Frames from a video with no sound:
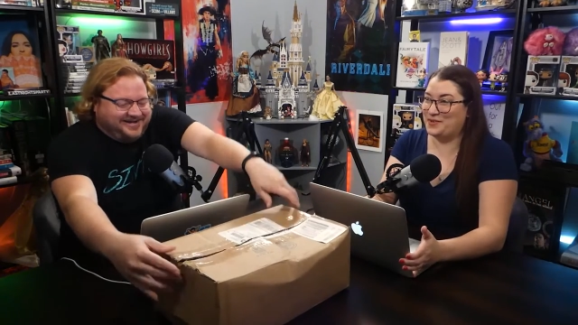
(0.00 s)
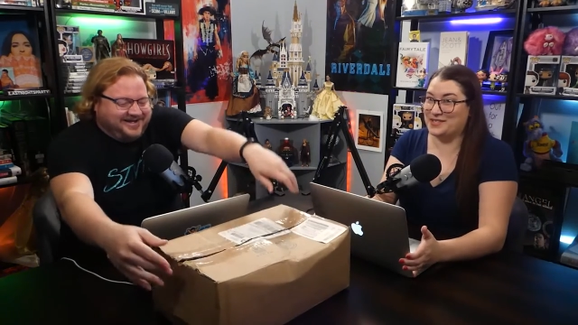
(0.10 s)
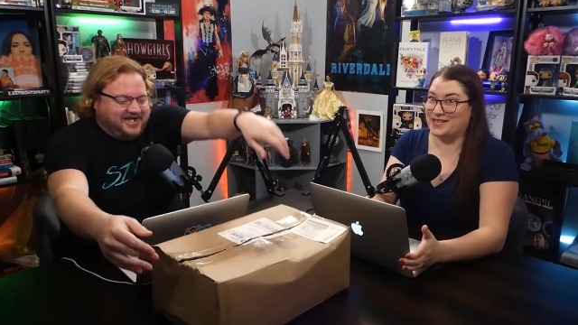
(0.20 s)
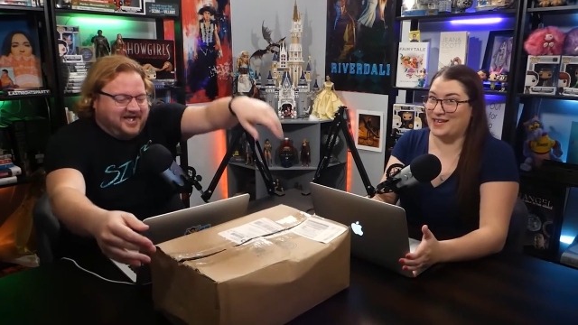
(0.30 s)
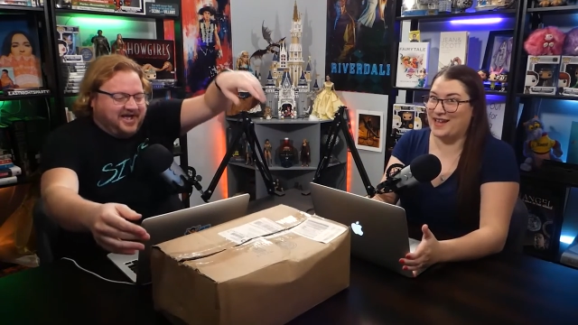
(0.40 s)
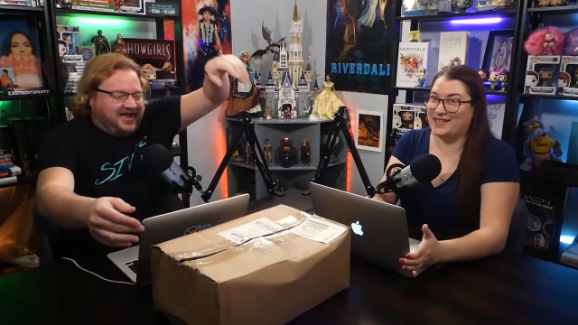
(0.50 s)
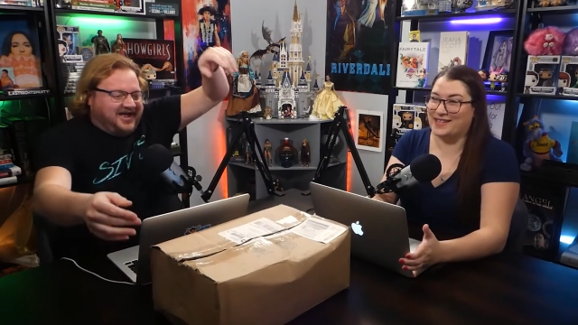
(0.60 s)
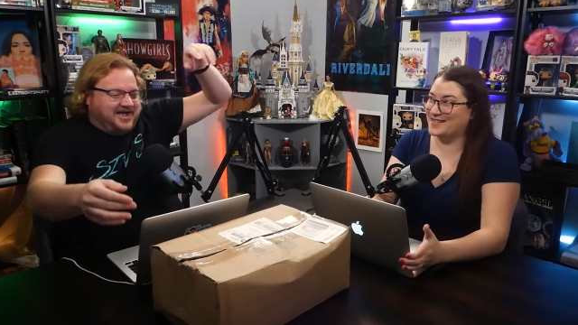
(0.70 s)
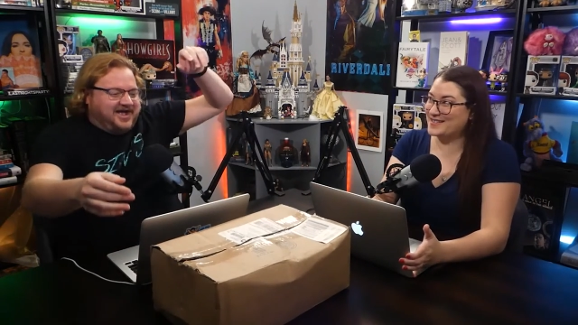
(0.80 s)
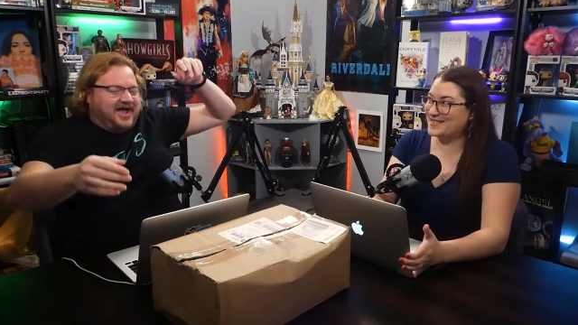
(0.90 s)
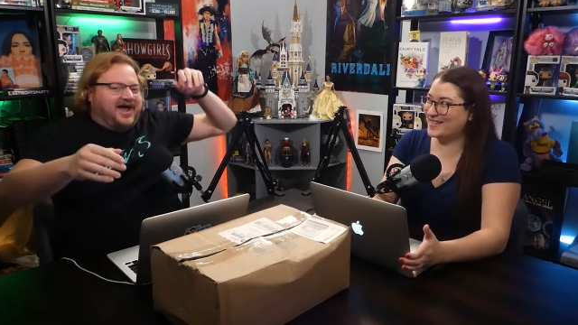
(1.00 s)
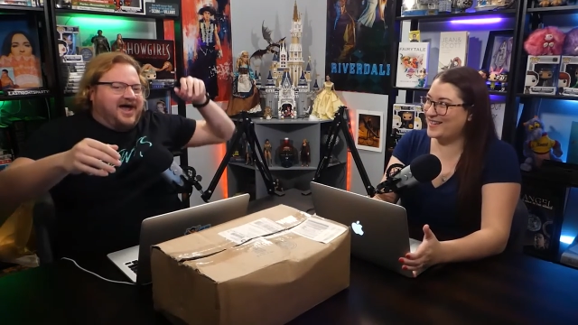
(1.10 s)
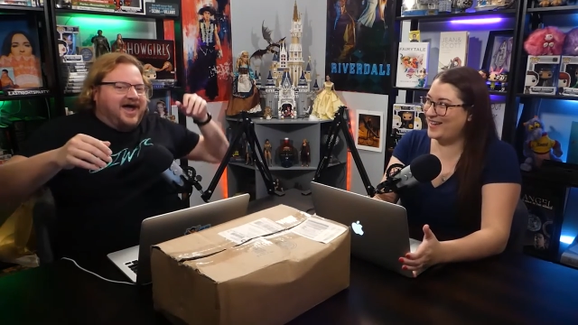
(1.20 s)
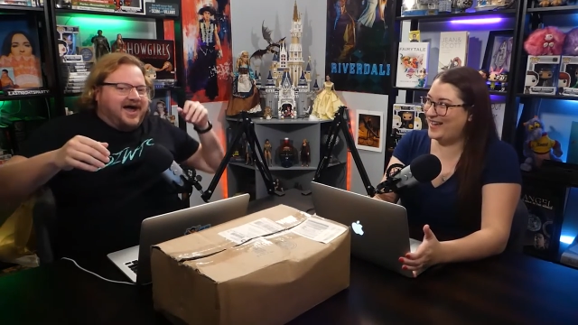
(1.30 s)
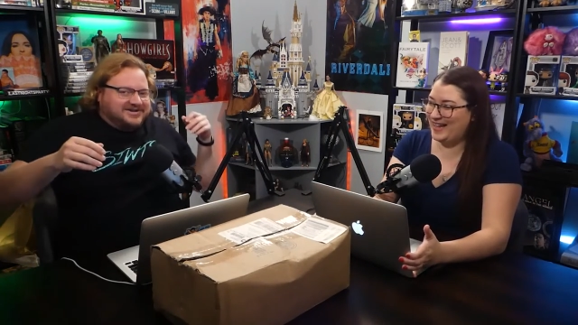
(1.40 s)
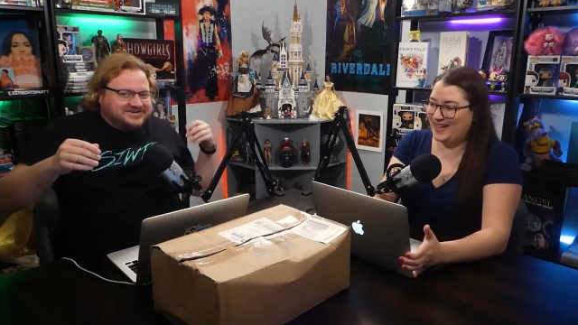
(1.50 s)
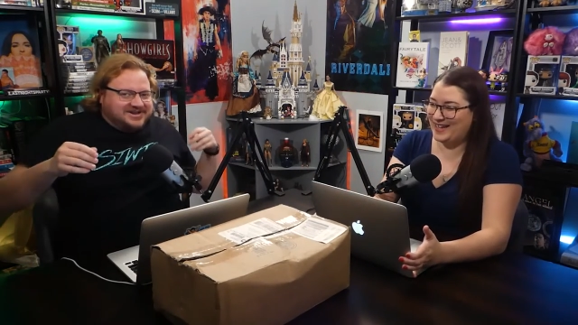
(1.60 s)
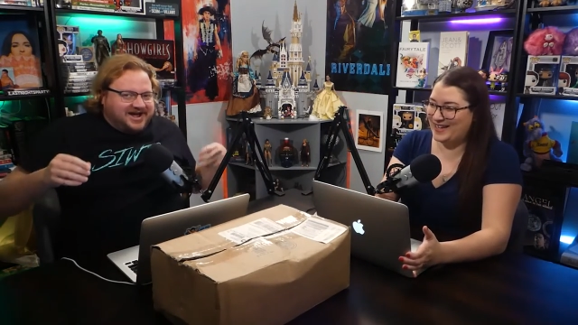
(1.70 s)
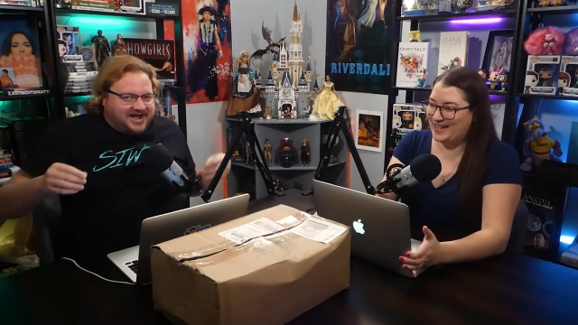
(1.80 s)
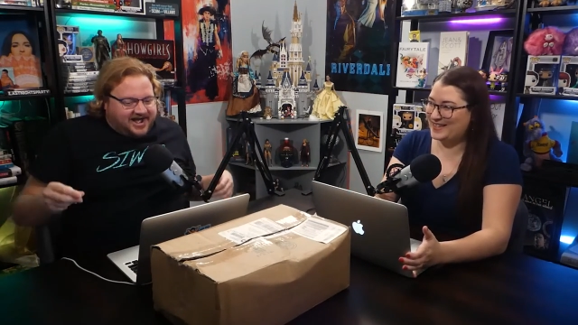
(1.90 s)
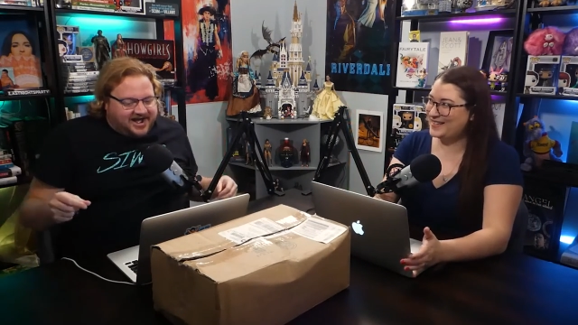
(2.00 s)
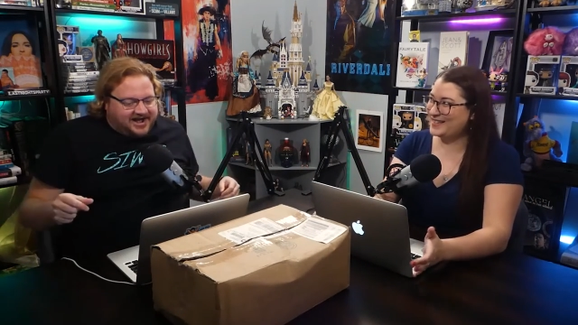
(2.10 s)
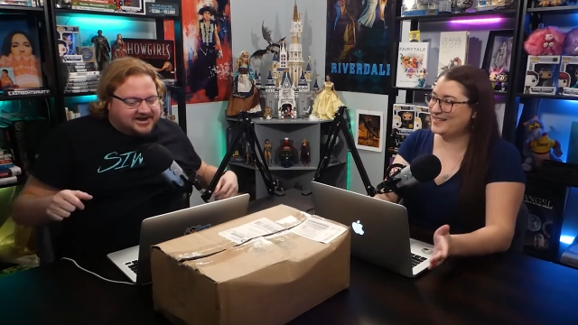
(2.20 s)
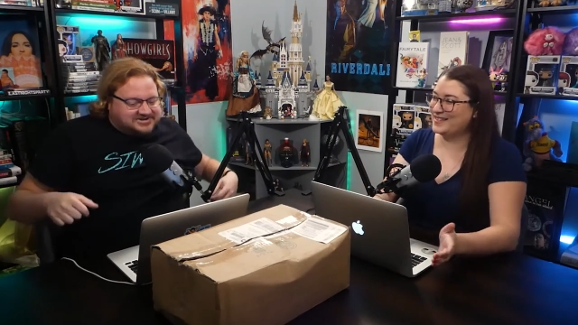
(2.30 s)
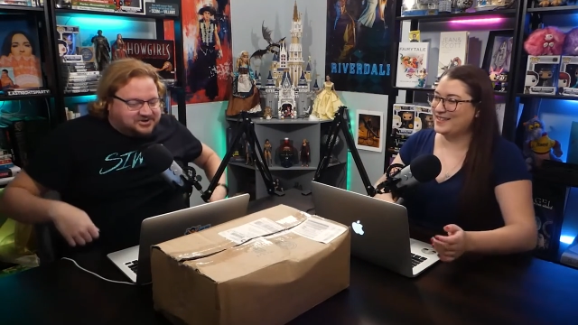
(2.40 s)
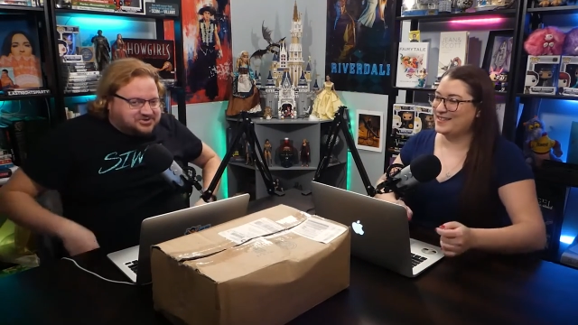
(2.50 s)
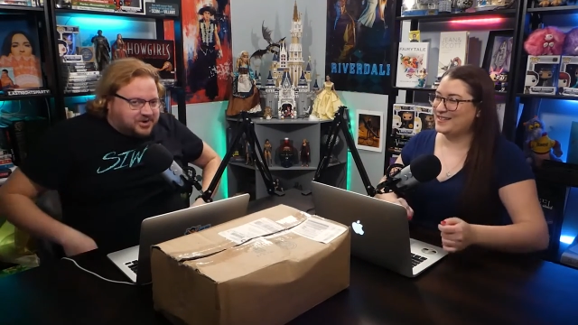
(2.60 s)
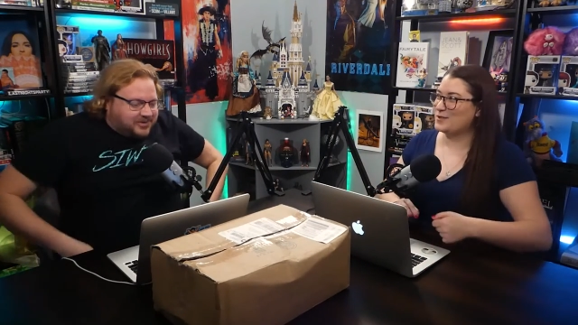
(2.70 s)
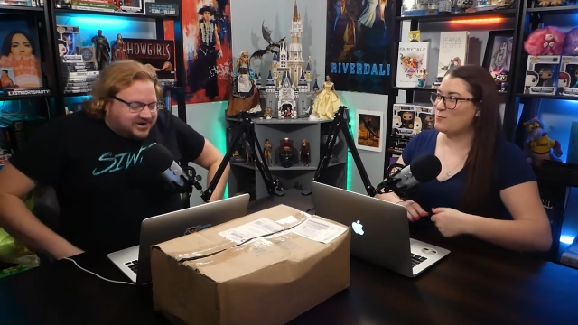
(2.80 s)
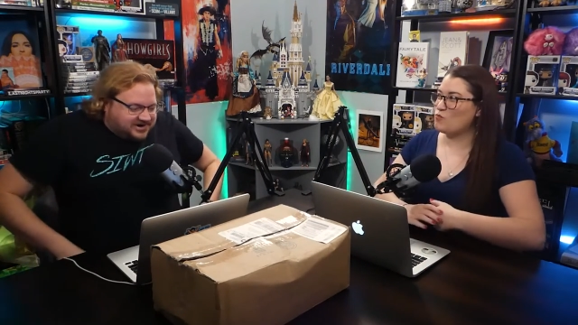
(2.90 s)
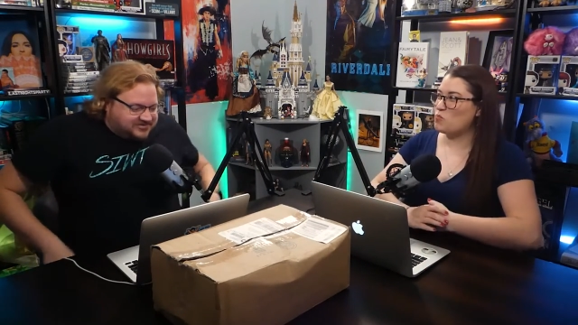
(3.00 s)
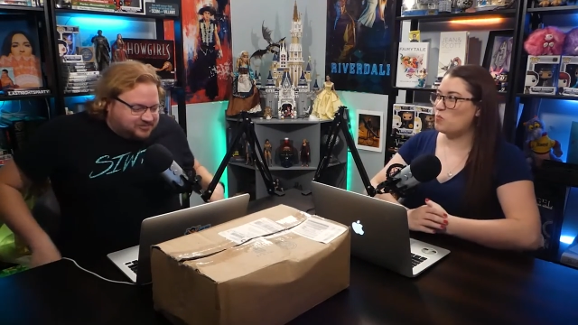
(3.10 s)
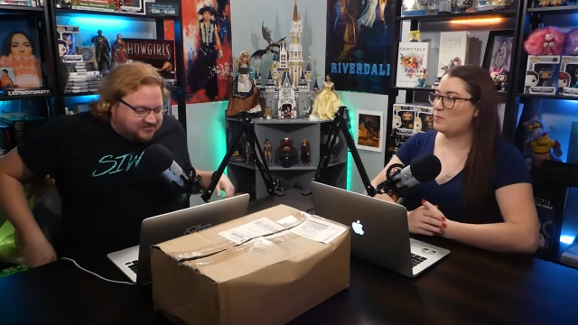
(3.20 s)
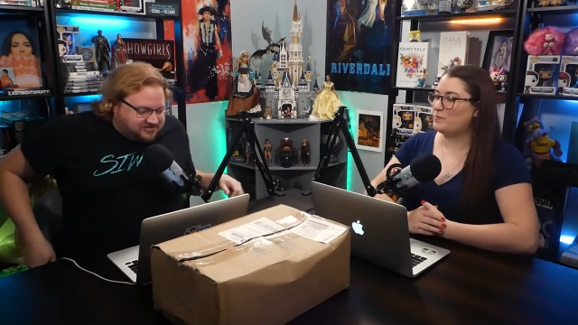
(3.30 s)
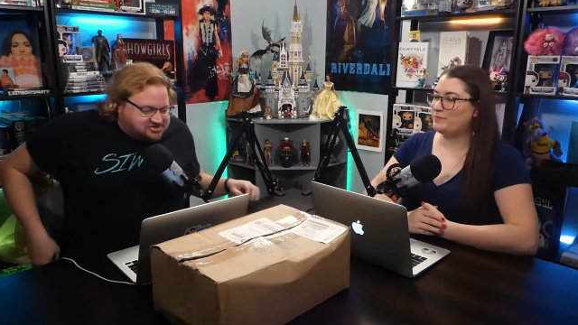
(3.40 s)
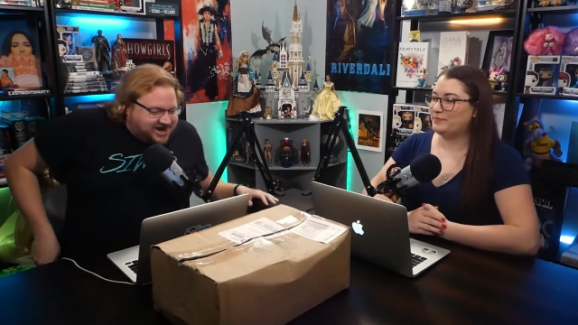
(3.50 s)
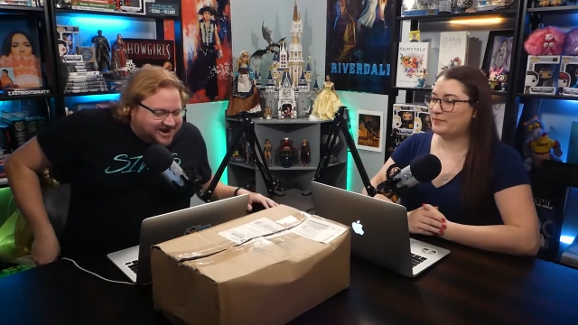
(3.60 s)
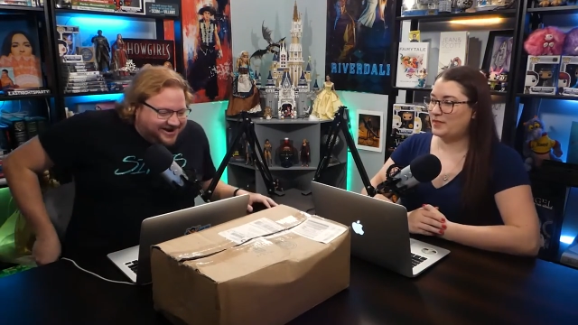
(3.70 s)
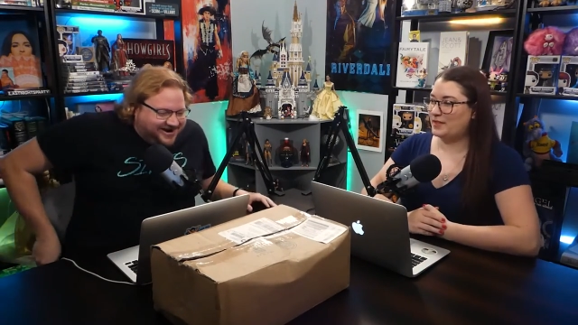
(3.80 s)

Speaker 1: Will's going to hate this.
Speaker 2: I, I told you I wanted a swivel chair